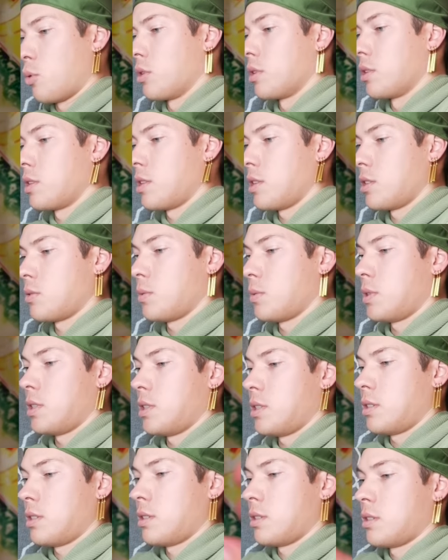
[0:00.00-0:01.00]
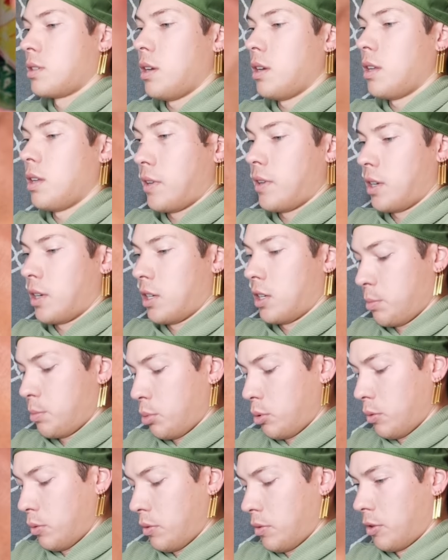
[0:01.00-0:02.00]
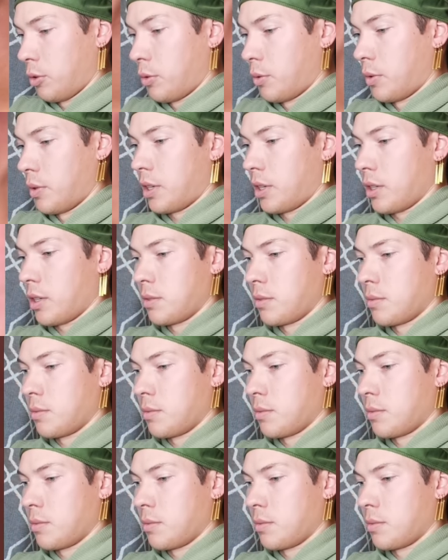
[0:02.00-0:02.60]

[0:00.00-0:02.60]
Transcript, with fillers: more than this one. Uh, let's see if I can just pull one real quick.